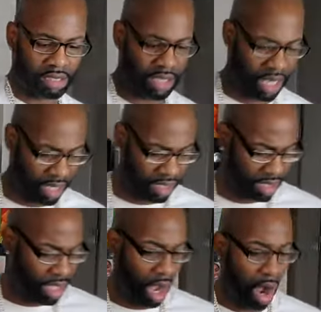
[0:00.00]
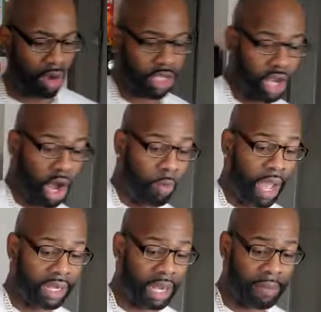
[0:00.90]
Okay. Oh, you know
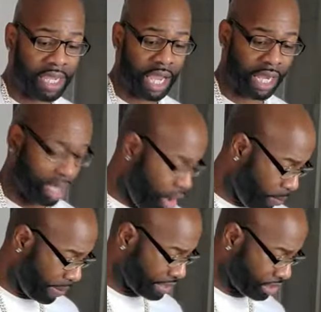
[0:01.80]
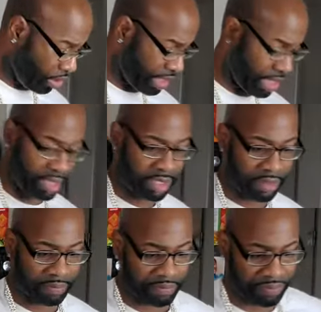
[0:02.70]
what? Let me cut it open so it can...
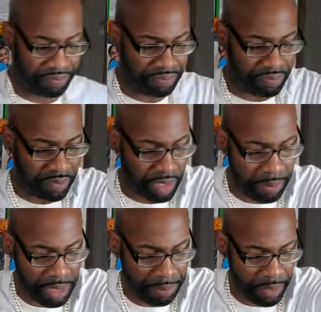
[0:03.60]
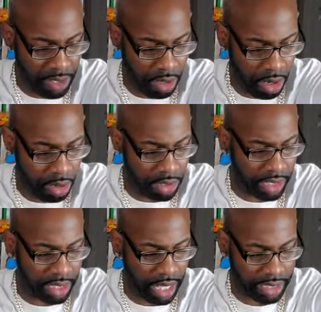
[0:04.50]
Let me put a little hole
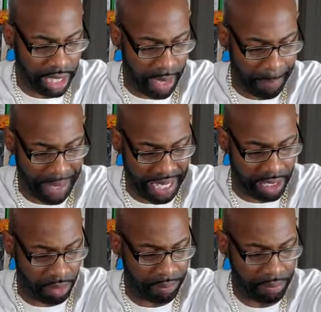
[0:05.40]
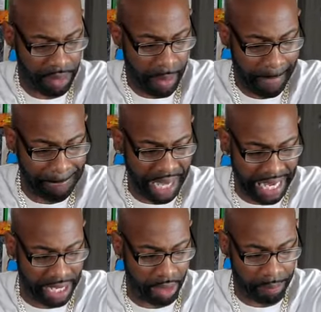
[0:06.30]
in it like that. Bam.
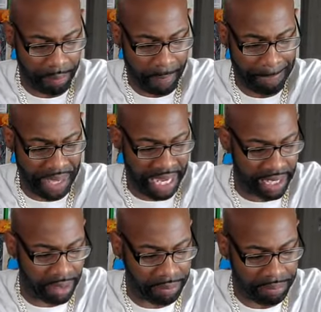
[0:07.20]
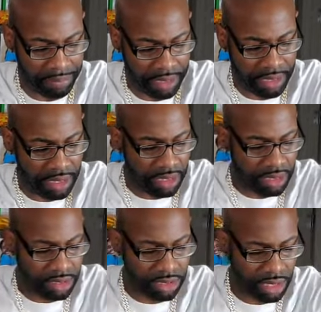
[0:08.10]
Bam. Bam.
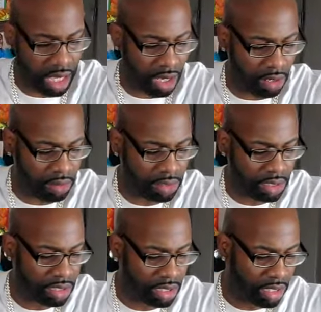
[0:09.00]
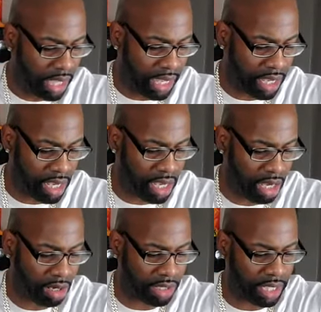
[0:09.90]
So, it can
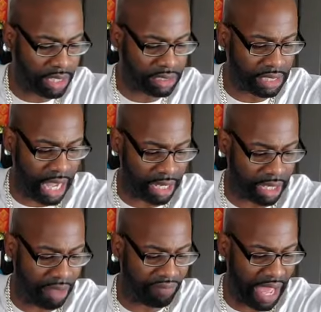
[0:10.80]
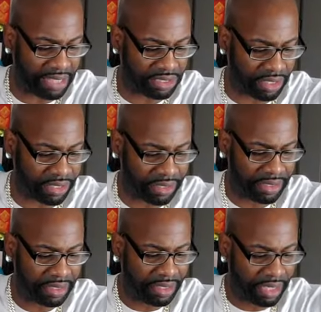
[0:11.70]
cook on the inside a lot faster.
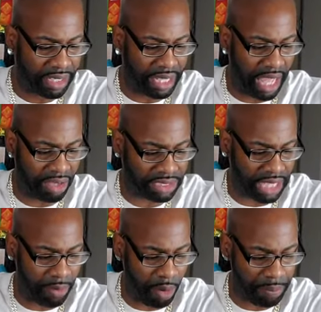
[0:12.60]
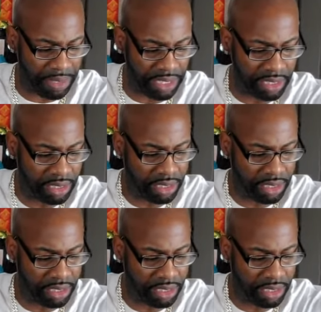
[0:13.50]
And the outside won't be,